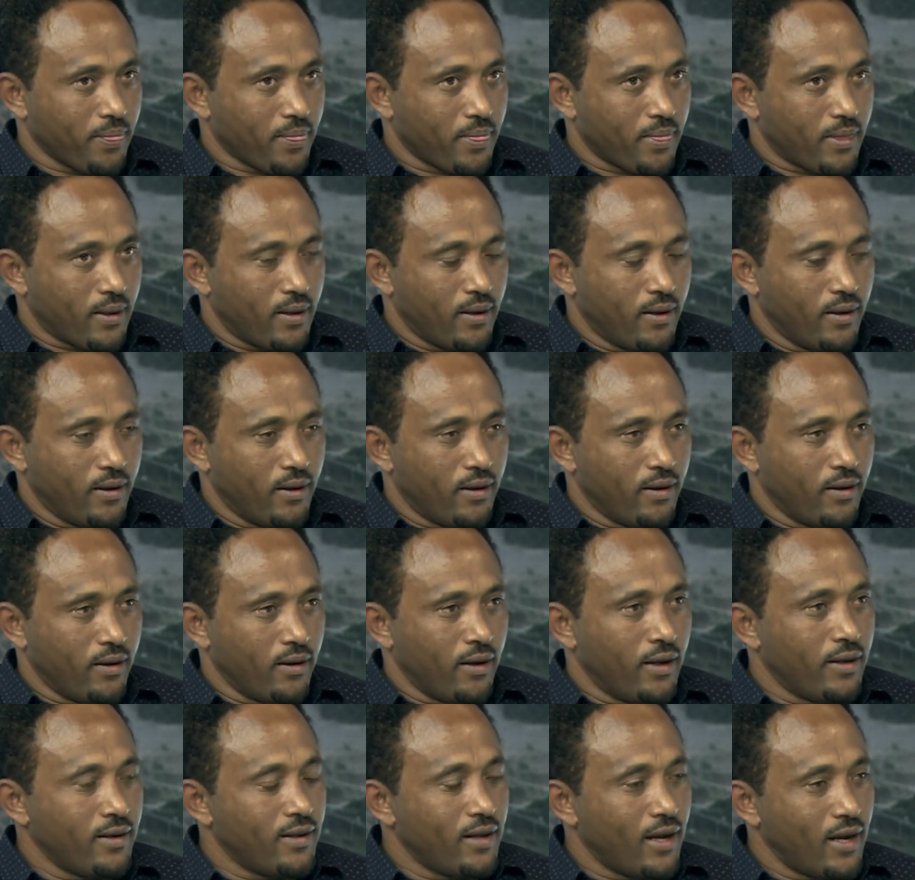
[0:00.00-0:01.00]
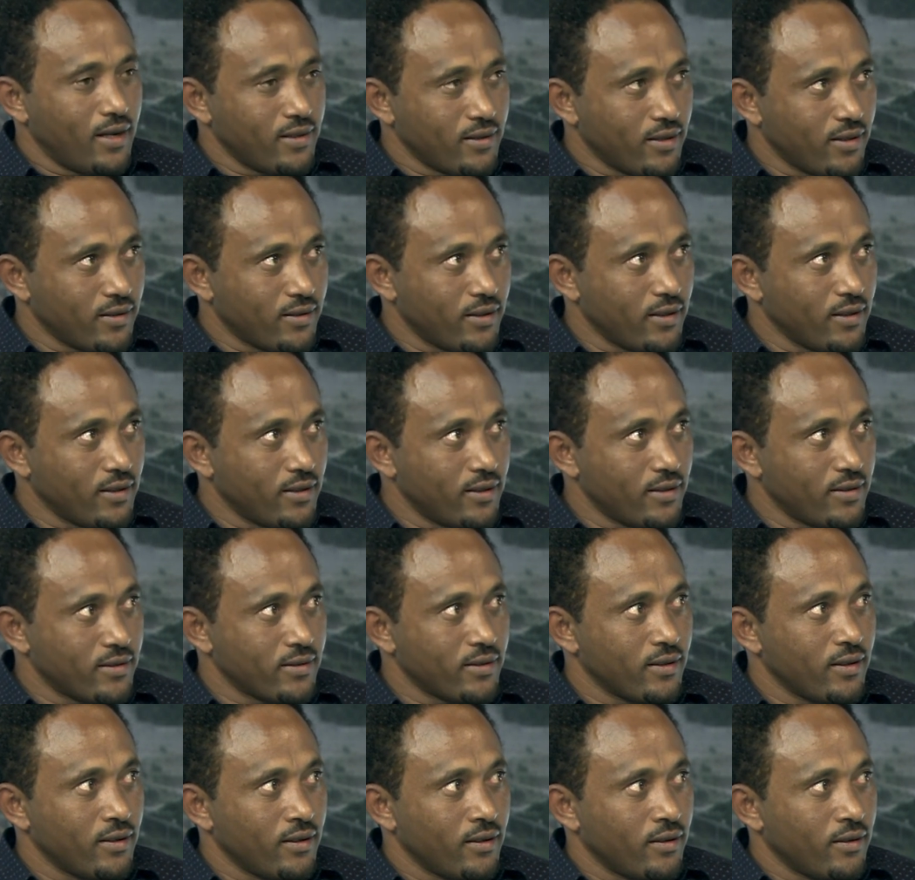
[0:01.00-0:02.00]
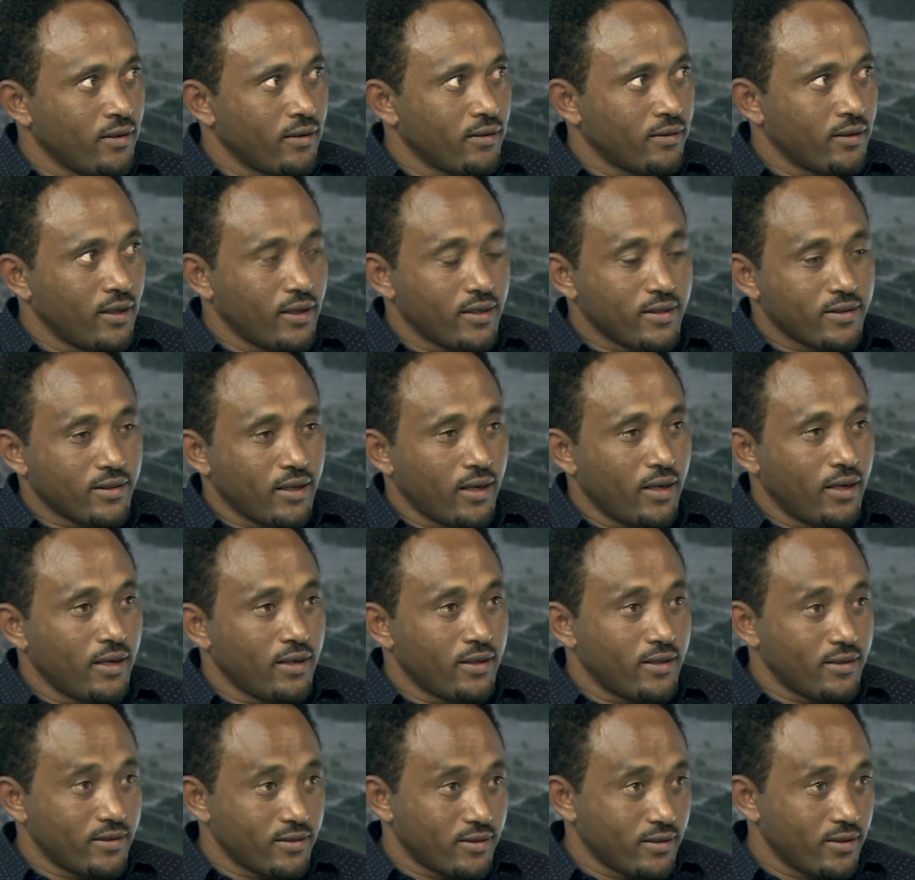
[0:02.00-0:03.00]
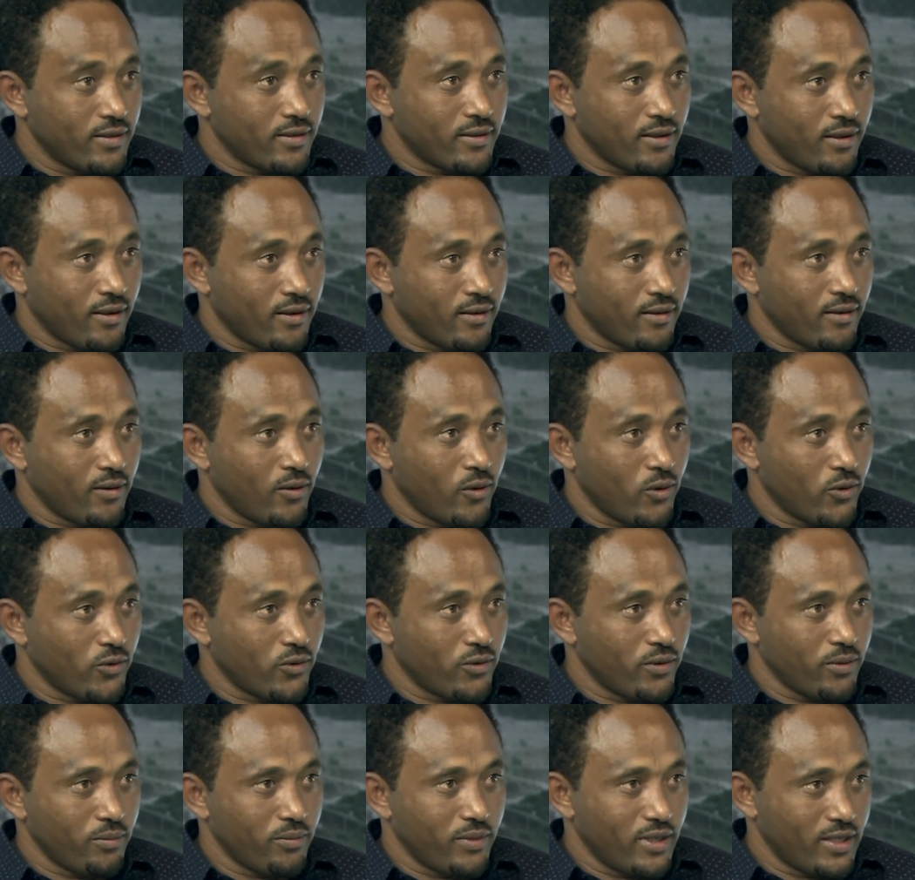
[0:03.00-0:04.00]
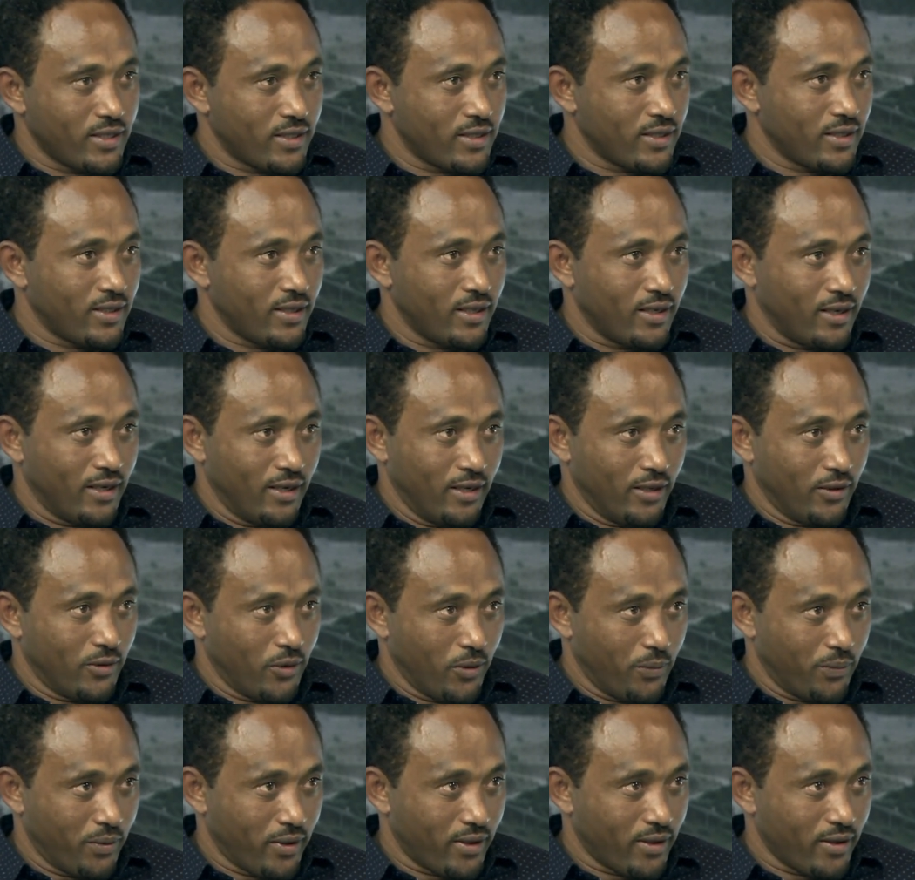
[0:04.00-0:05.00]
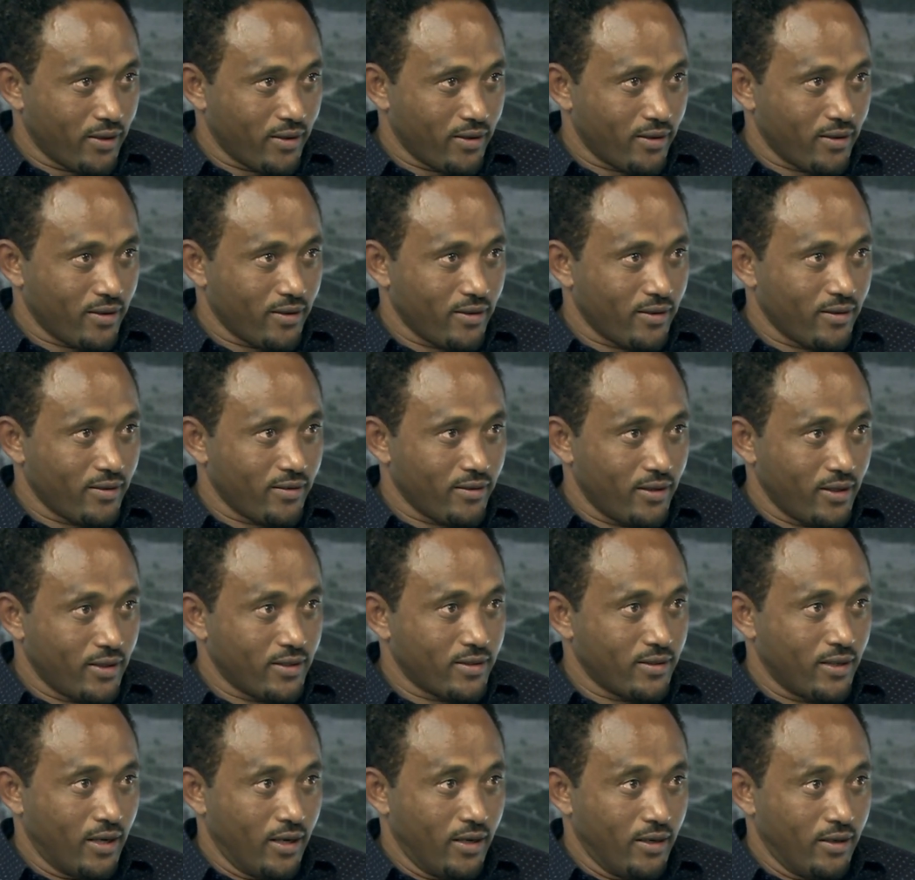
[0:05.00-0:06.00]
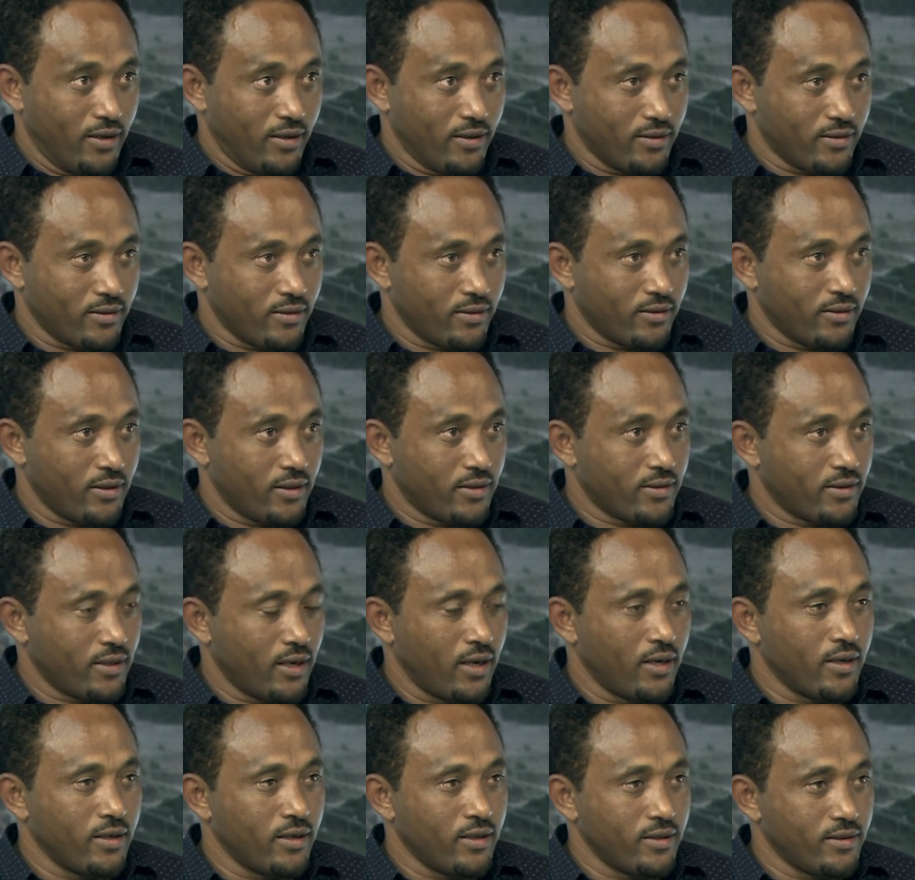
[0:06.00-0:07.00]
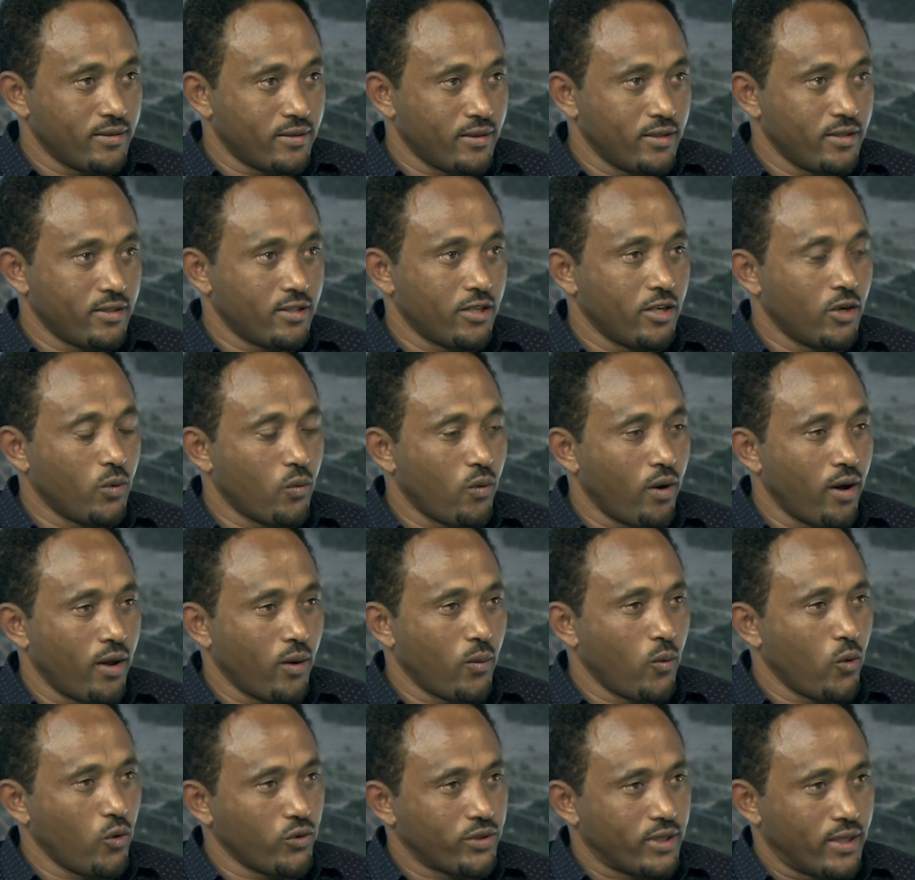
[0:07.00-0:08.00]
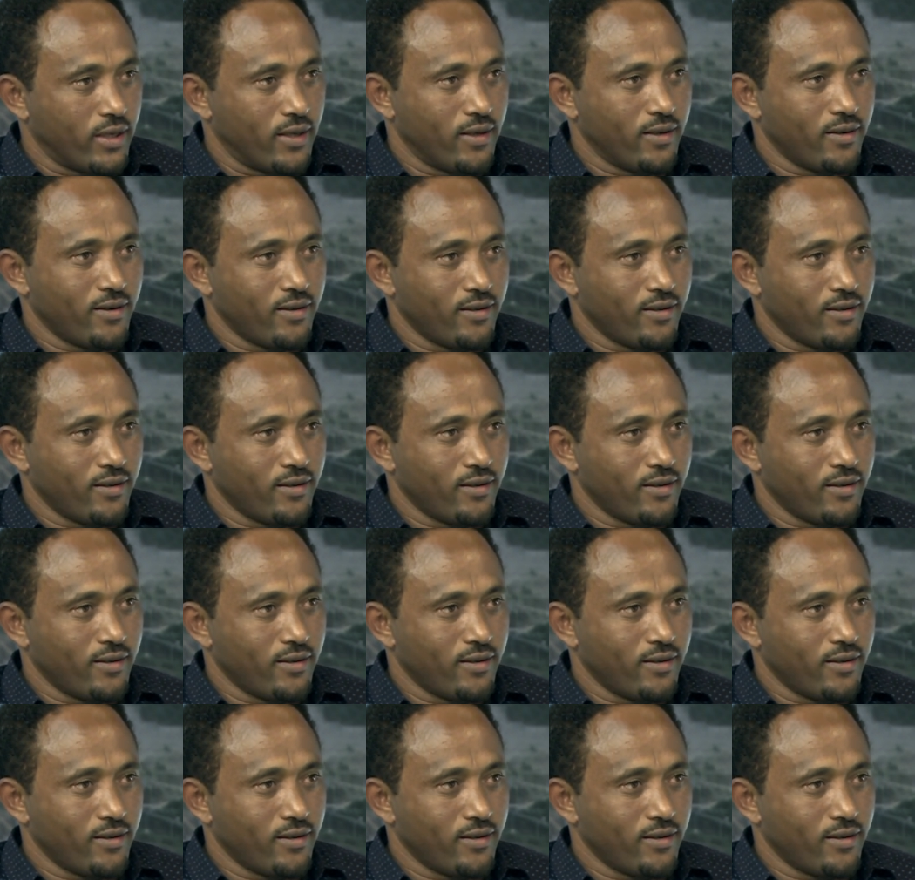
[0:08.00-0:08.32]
And the other thing is, textile industries are also emerging here in Ethiopia. Textile industries require cotton.